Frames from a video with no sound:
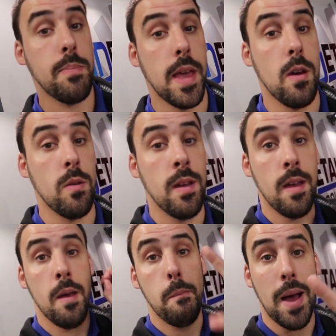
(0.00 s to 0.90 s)
Uptown,
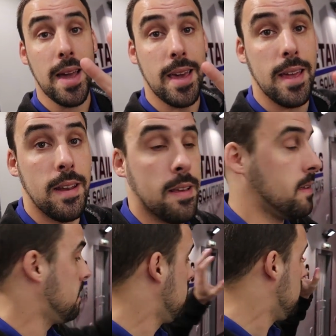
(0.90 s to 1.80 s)
banking,
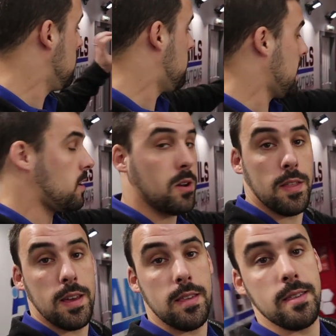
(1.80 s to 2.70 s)
back
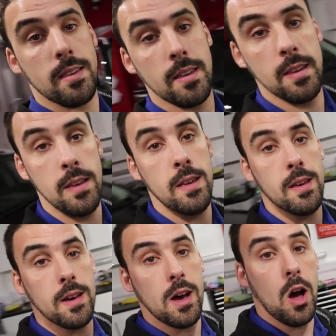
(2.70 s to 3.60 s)
onto this,
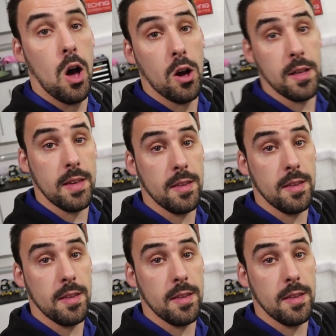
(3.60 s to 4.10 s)
onto